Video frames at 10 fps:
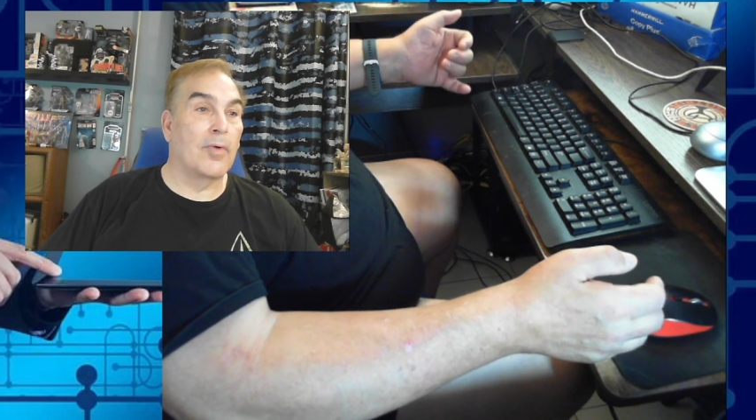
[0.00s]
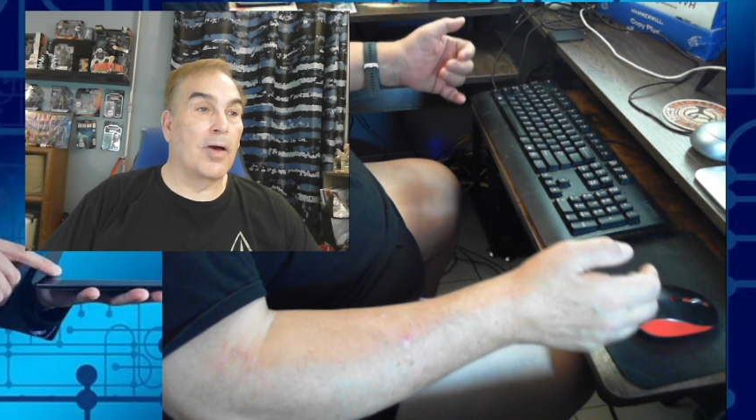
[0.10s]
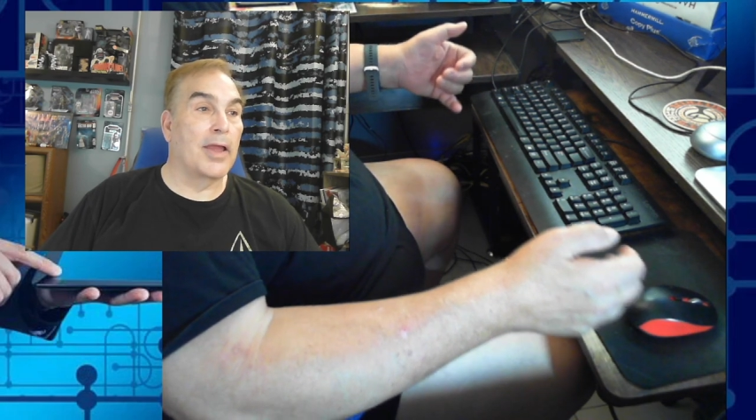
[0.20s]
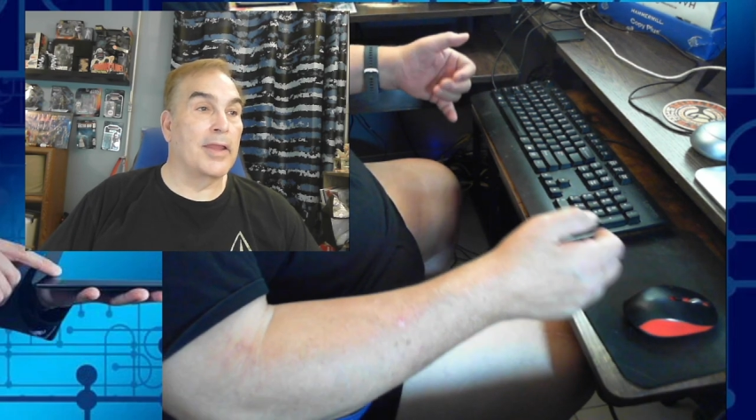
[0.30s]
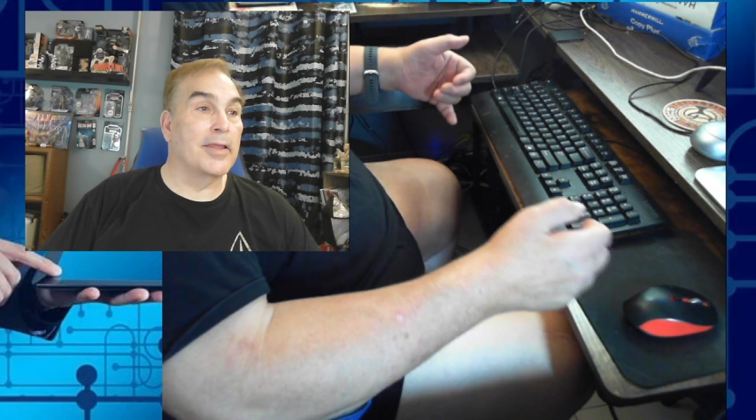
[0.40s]

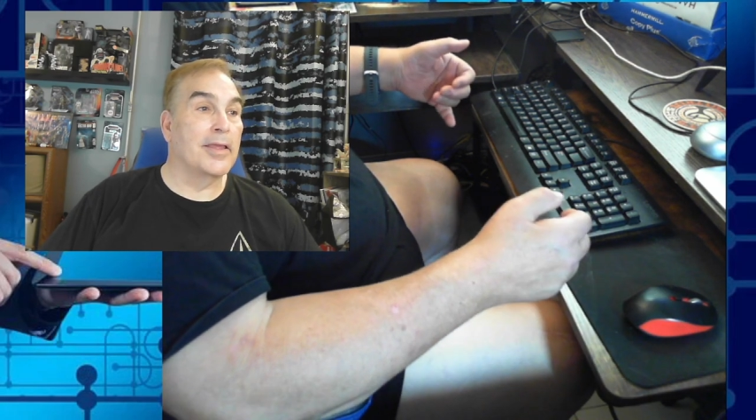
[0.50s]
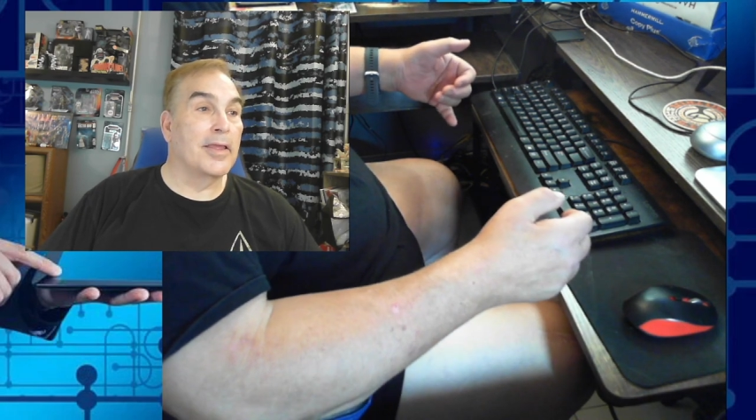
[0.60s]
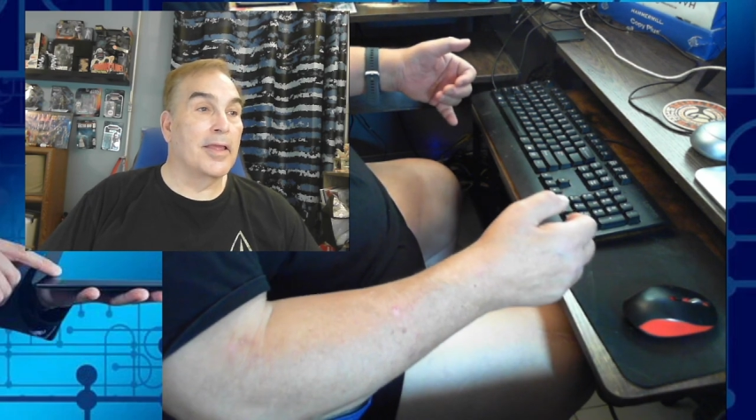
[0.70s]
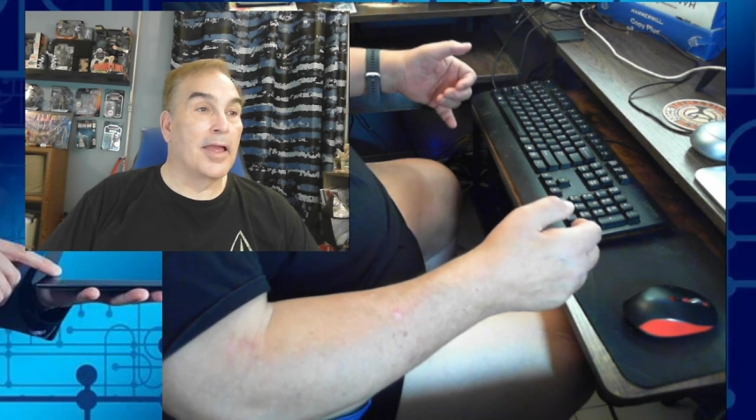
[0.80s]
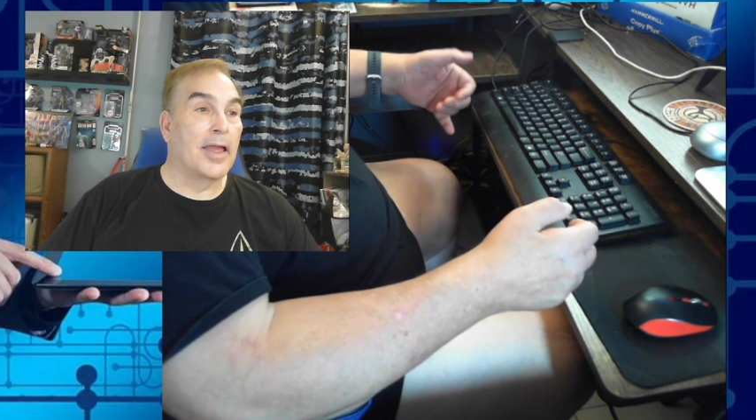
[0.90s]
wide,
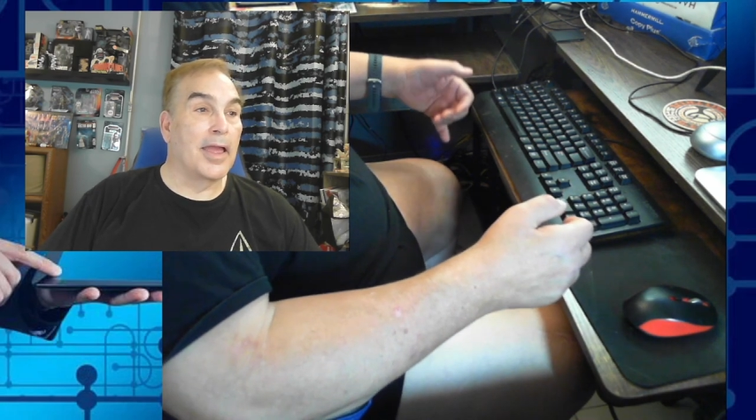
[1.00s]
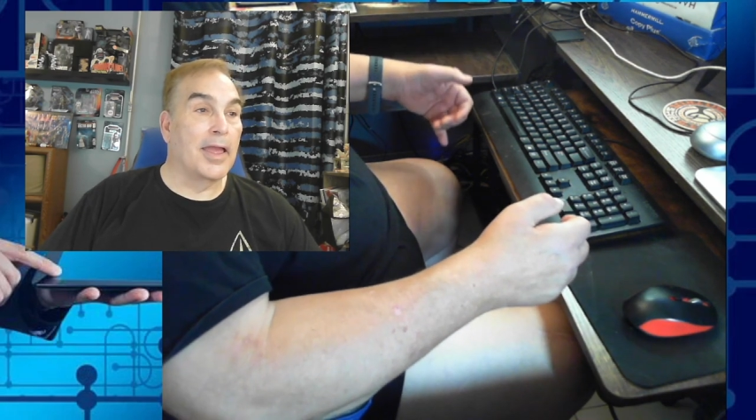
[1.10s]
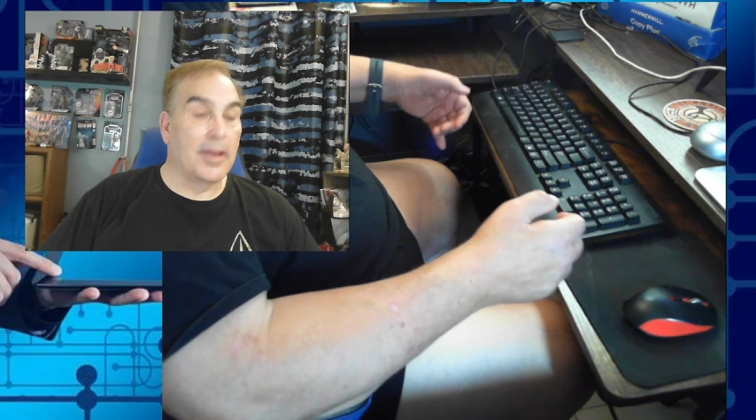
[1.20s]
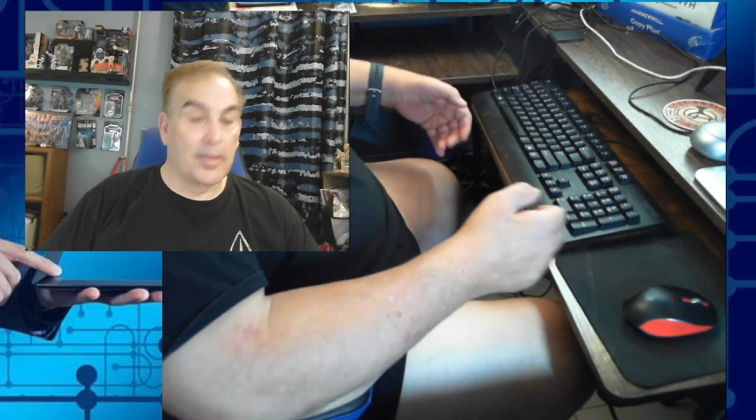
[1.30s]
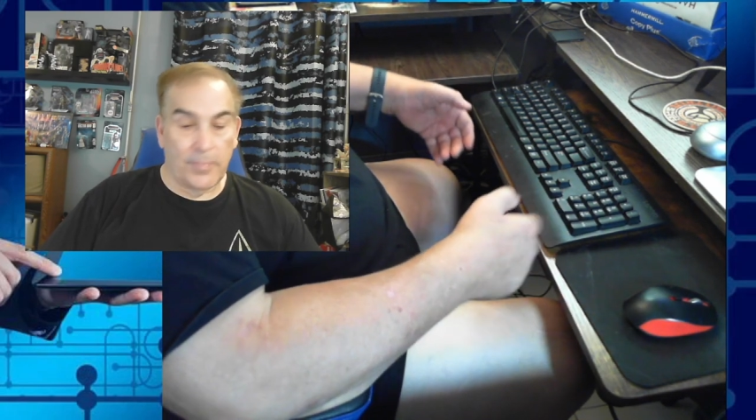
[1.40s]

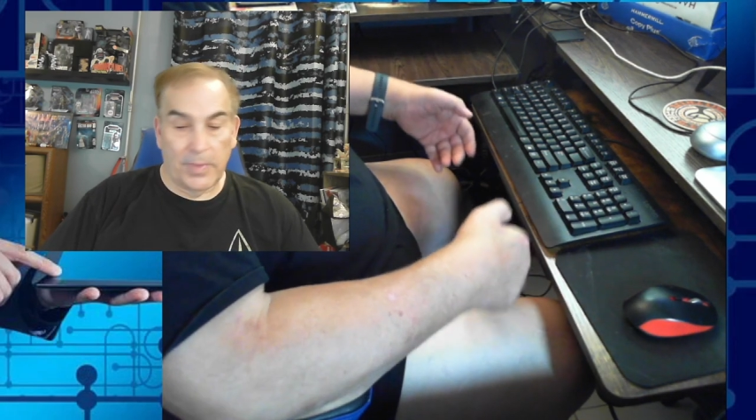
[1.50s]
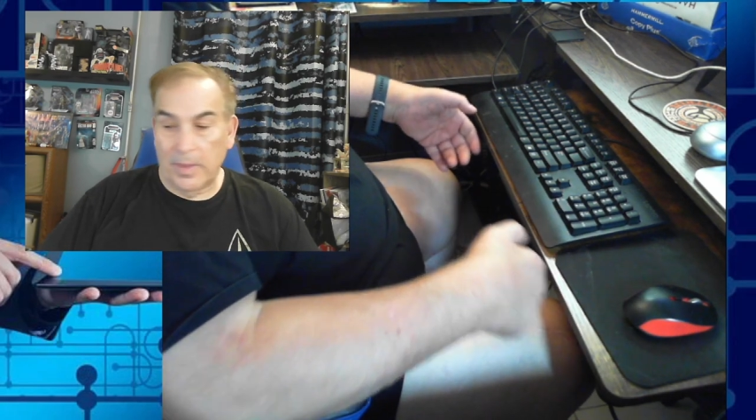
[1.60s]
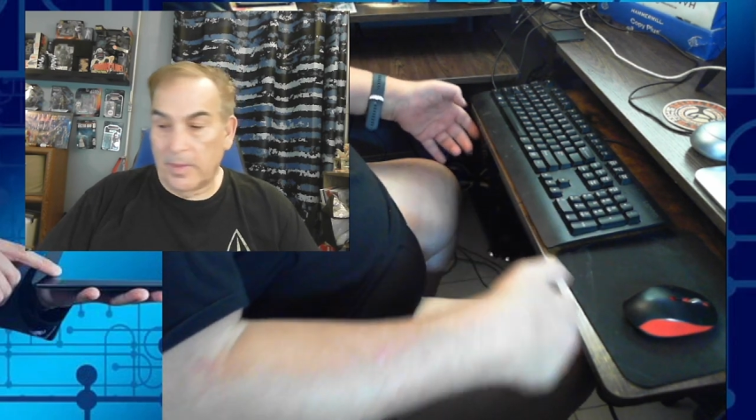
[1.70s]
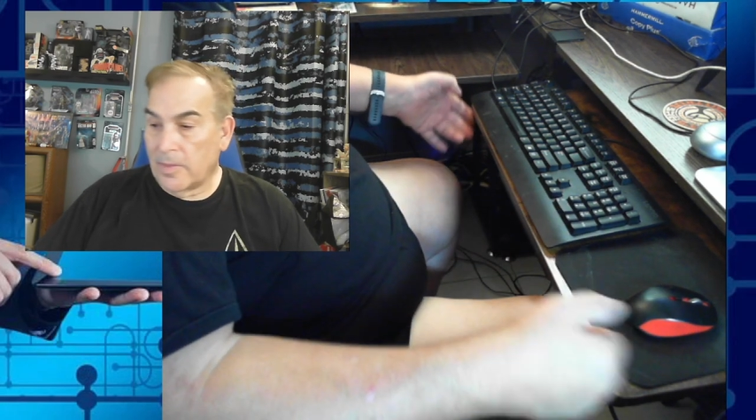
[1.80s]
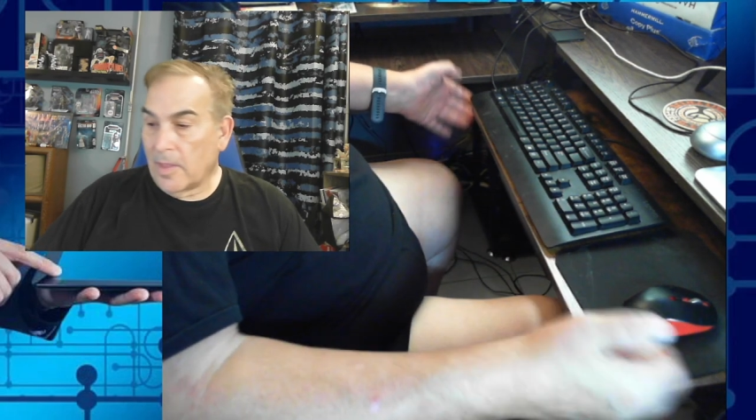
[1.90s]
and
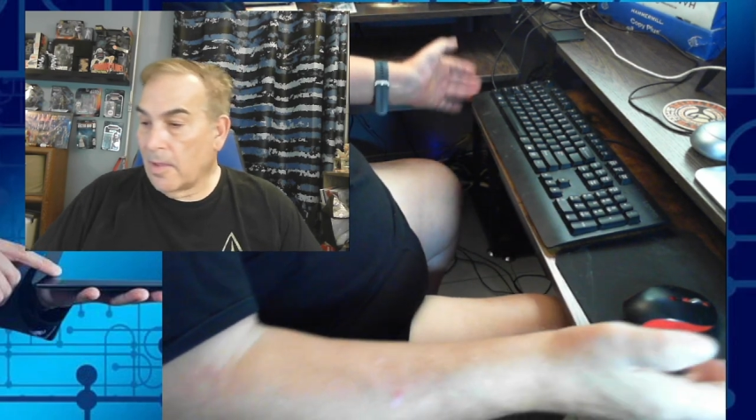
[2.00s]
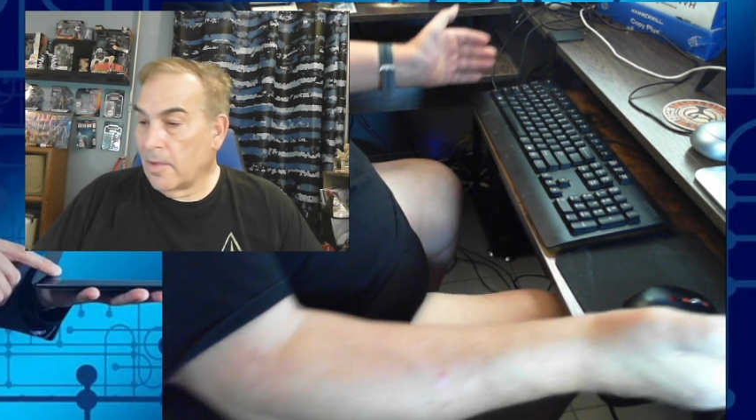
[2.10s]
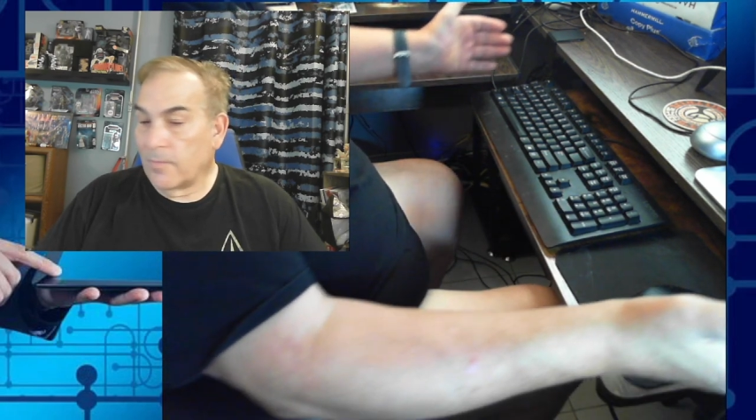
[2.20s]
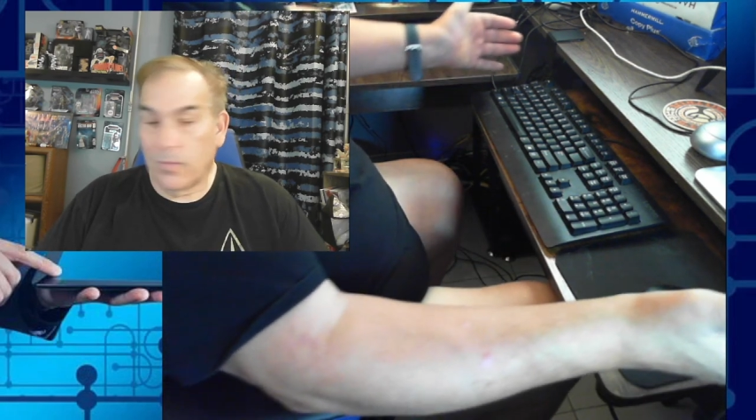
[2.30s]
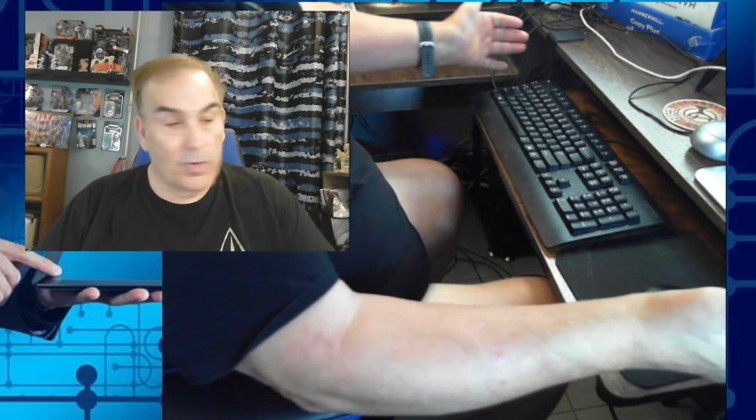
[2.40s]
of